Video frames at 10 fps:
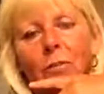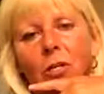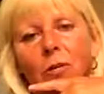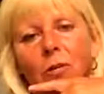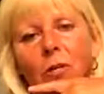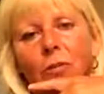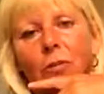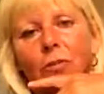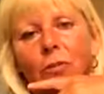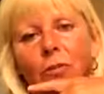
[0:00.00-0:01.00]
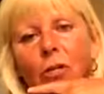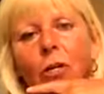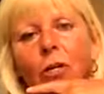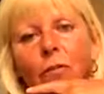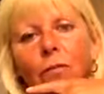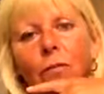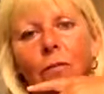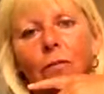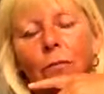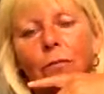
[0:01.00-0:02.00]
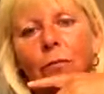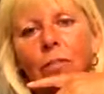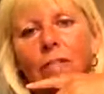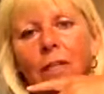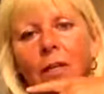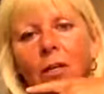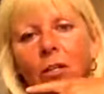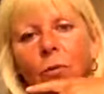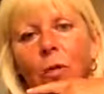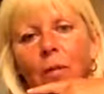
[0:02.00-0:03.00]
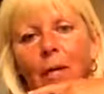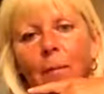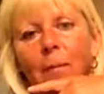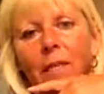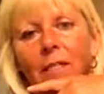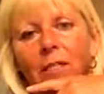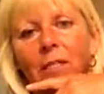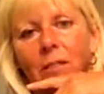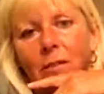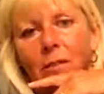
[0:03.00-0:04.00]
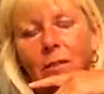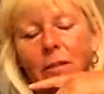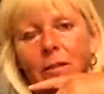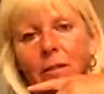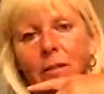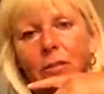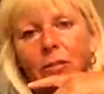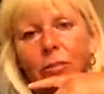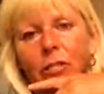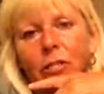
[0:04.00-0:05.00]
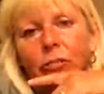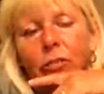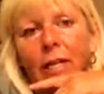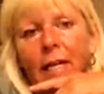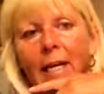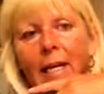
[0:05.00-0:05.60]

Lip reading: So we've done a lot of we've done Stella Artois campaign 2 years running.